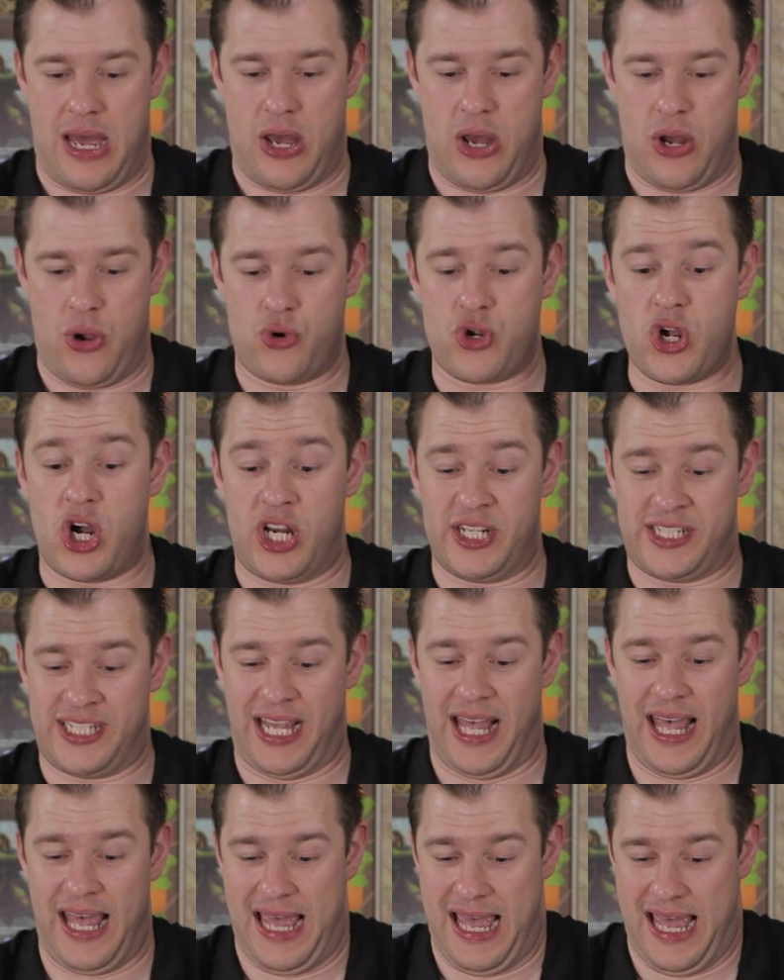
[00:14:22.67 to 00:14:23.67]
Oh God,
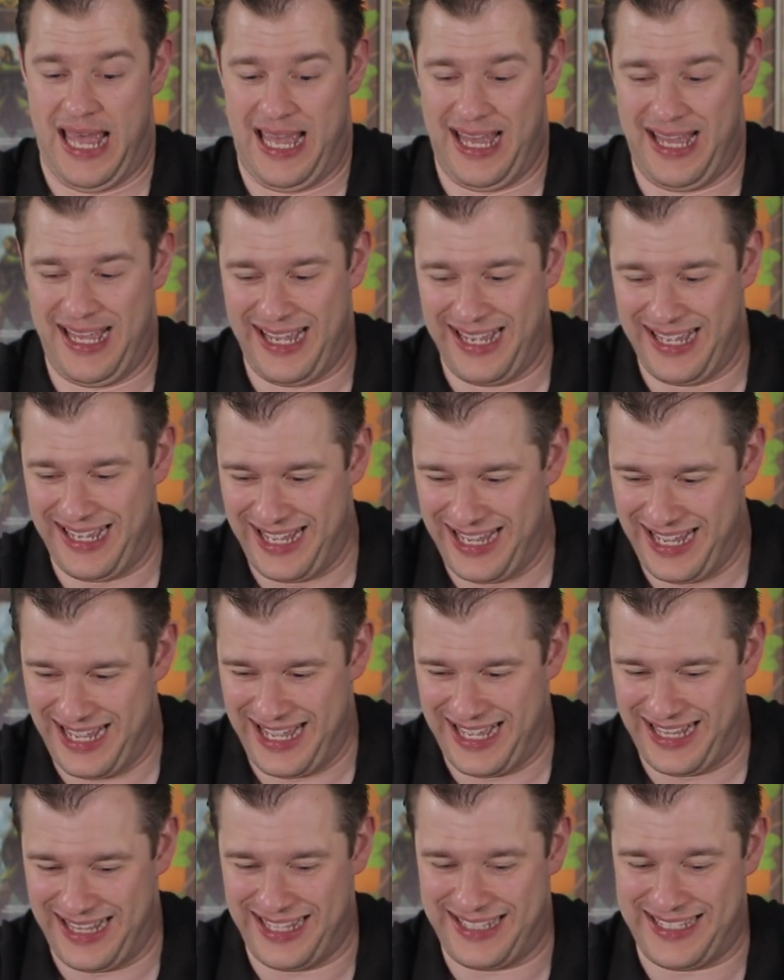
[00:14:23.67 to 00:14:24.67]

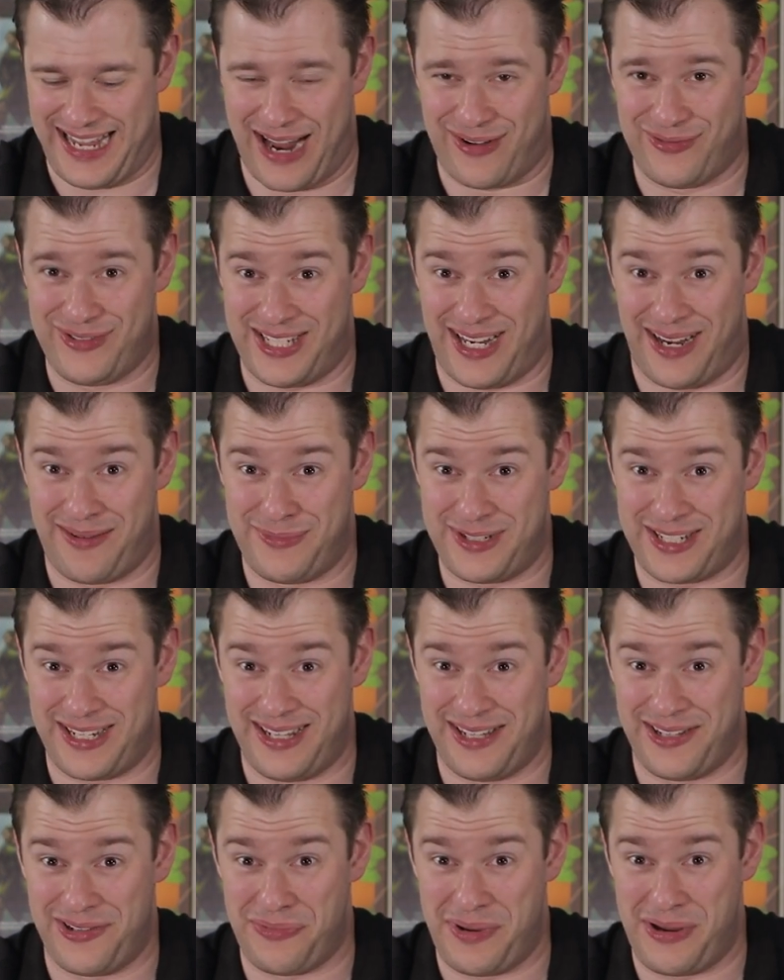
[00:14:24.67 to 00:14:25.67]
the downtime is a
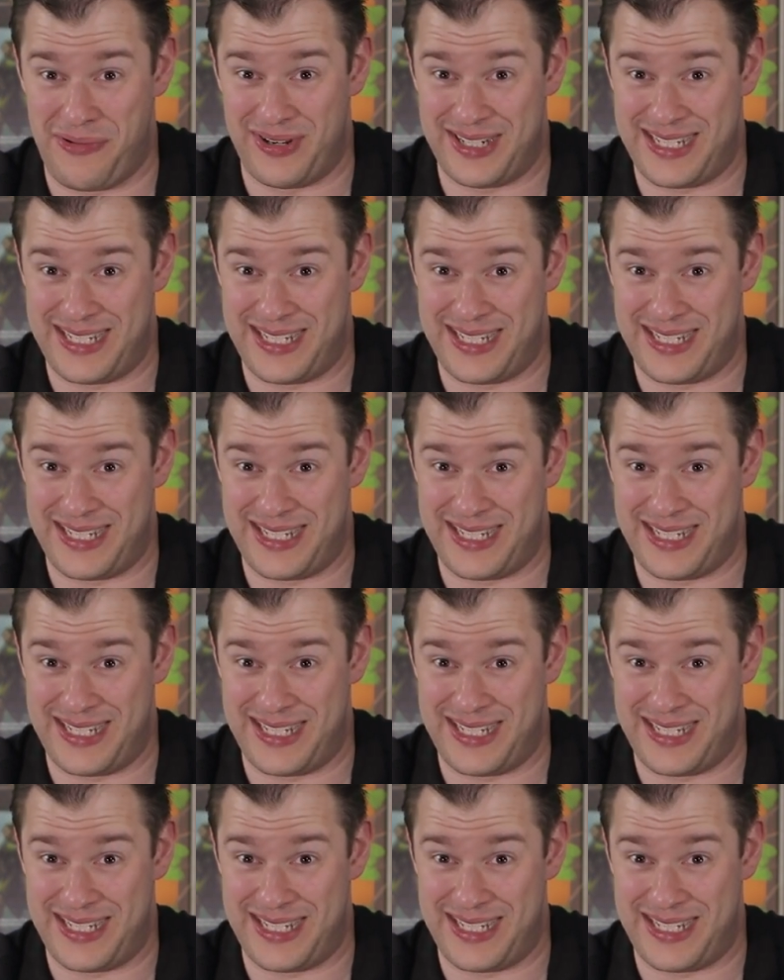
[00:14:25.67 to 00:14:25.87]
little bit